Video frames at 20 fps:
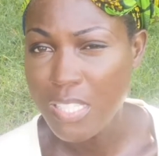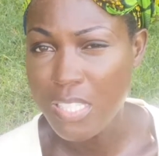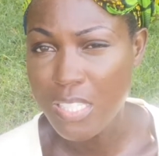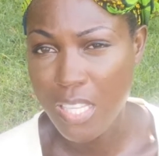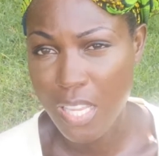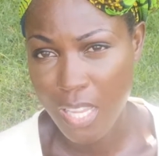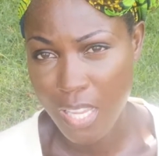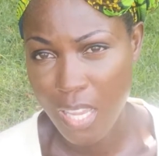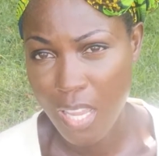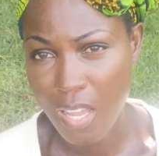
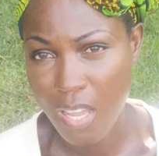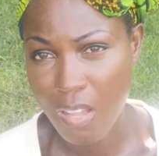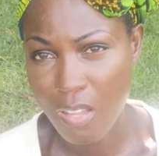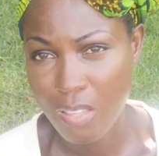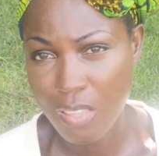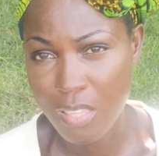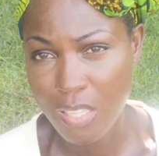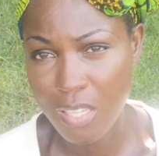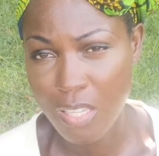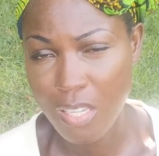stay
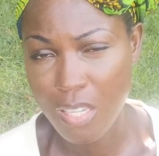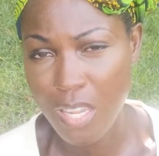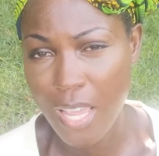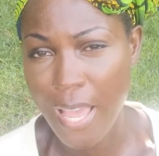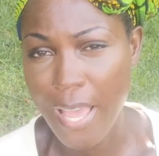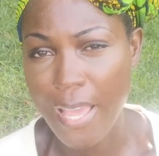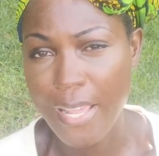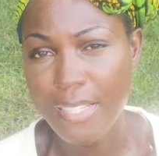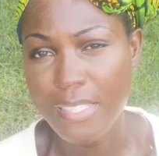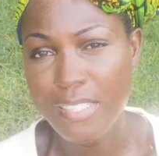healthy,
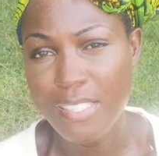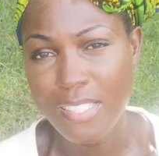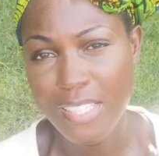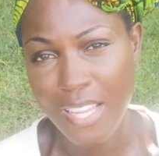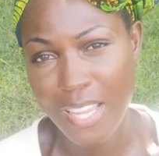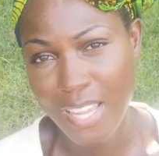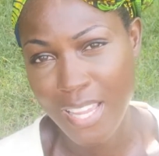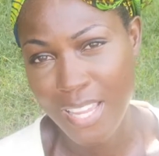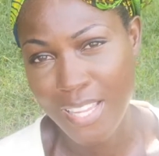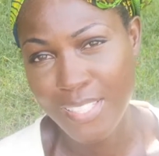and
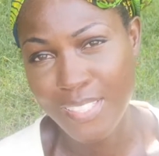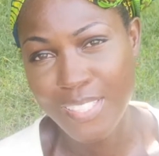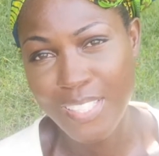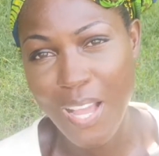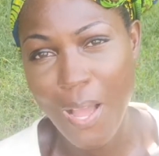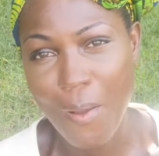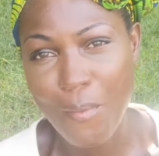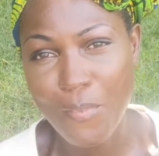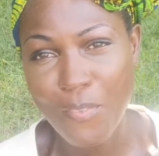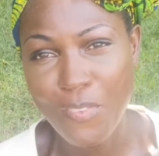stay in
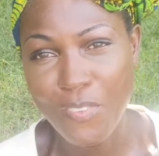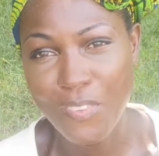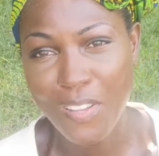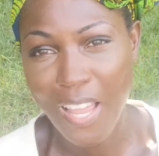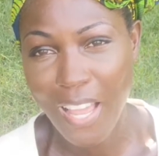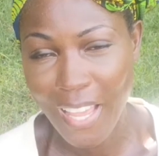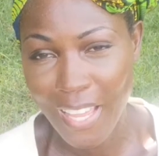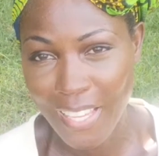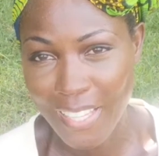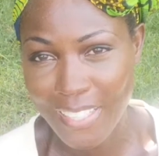top
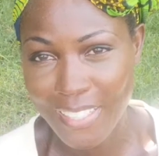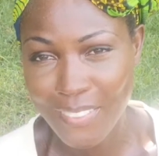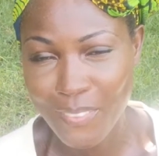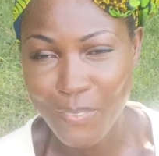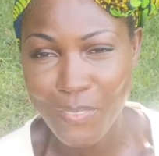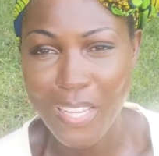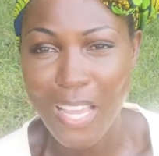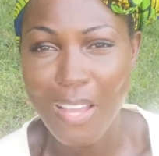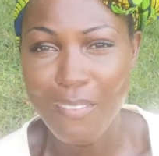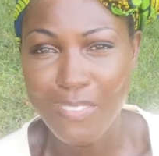flight.
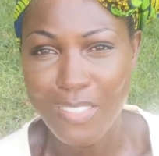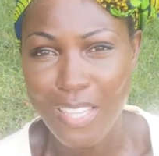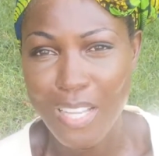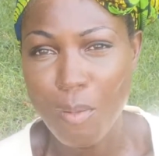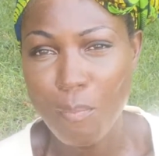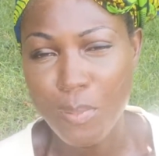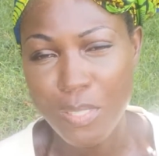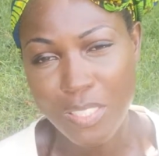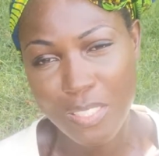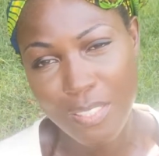We have to
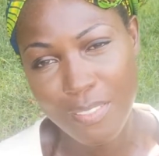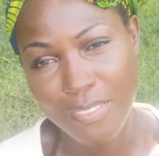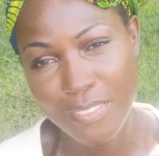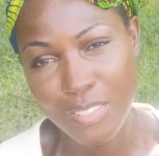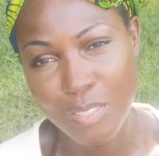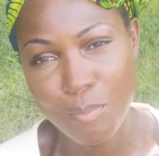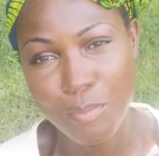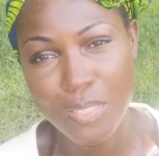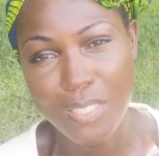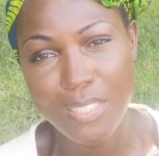help each other
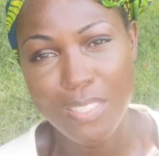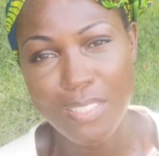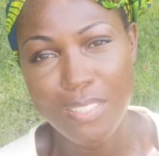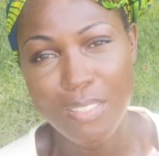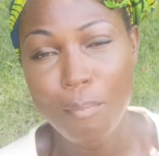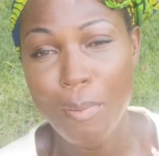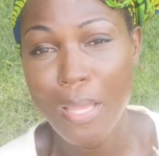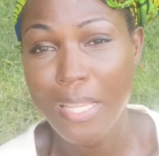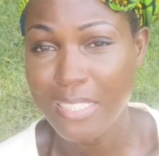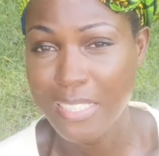to be
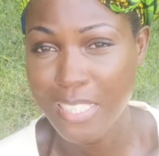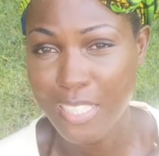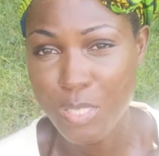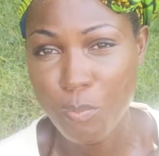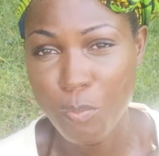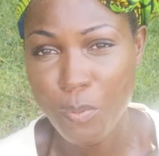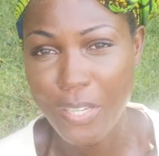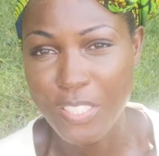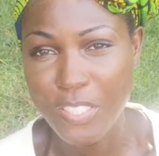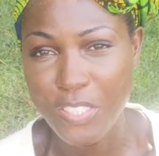the best
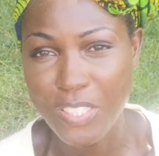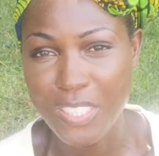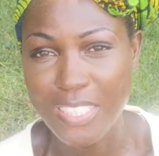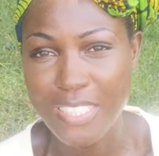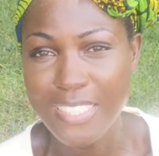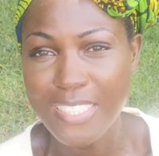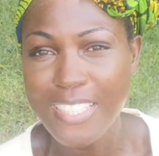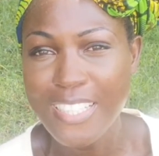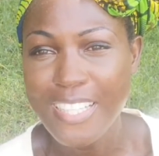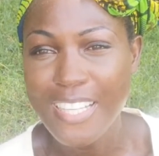
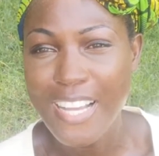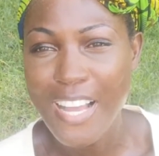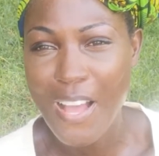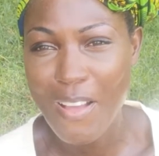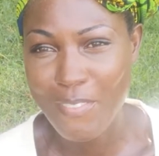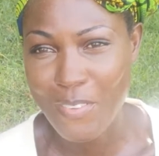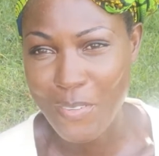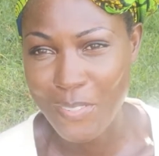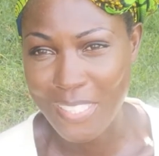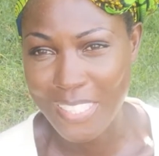expression
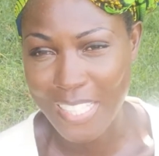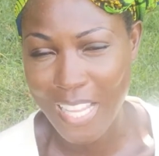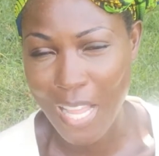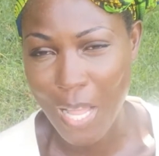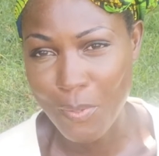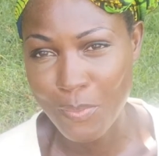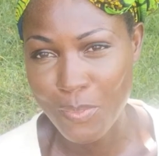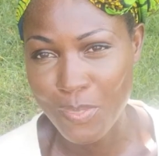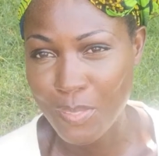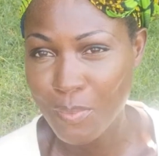of
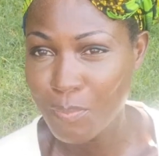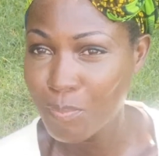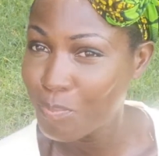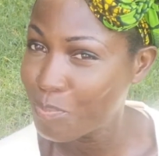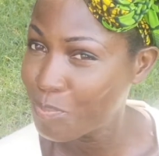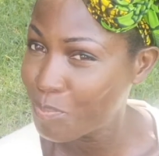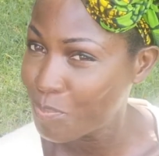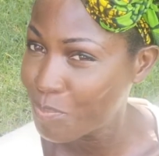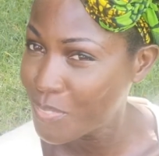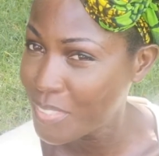ourselves.
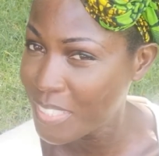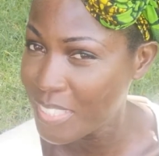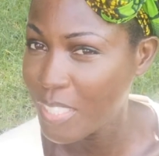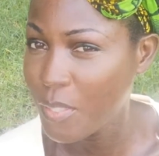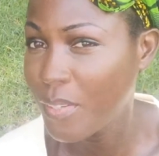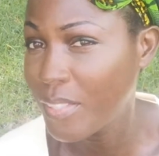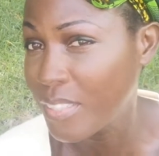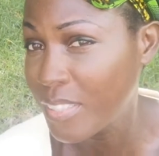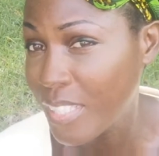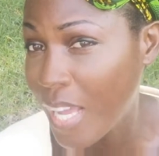See
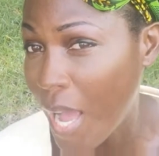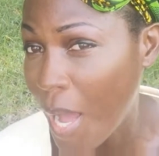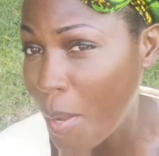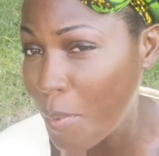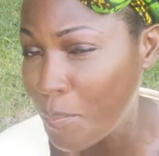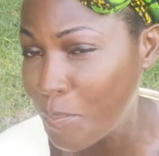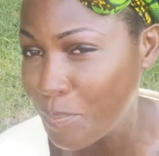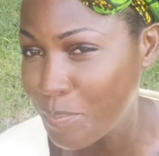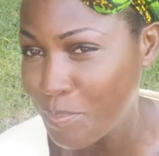you at the top.